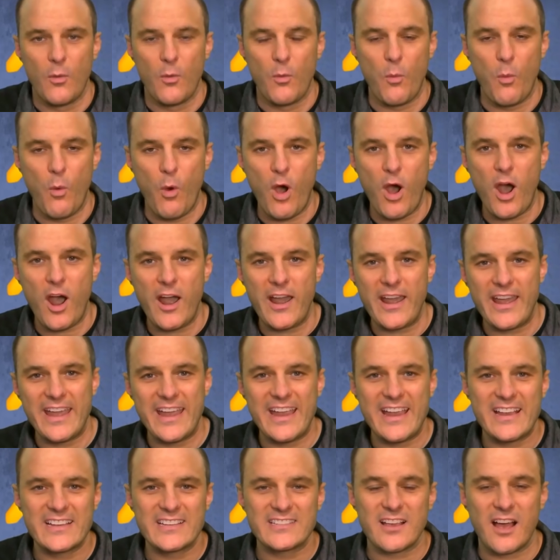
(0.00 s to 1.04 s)
What
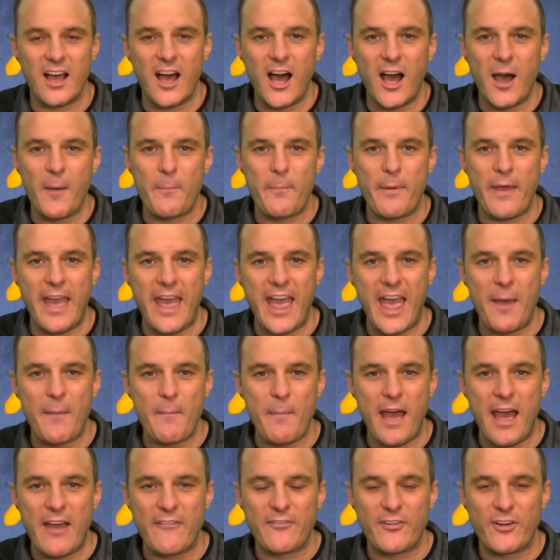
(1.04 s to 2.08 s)
is up,
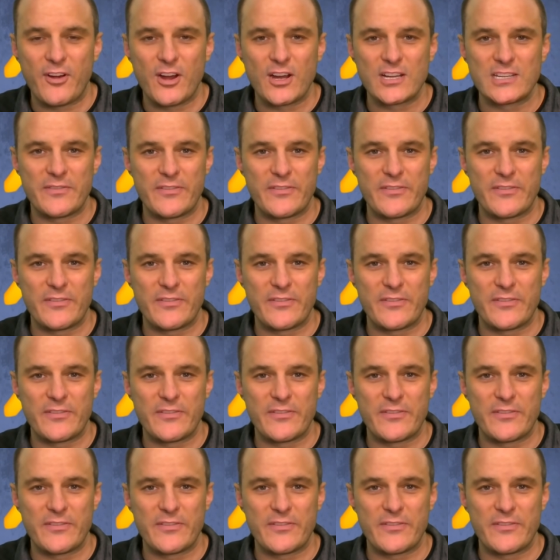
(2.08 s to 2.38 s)
MFers?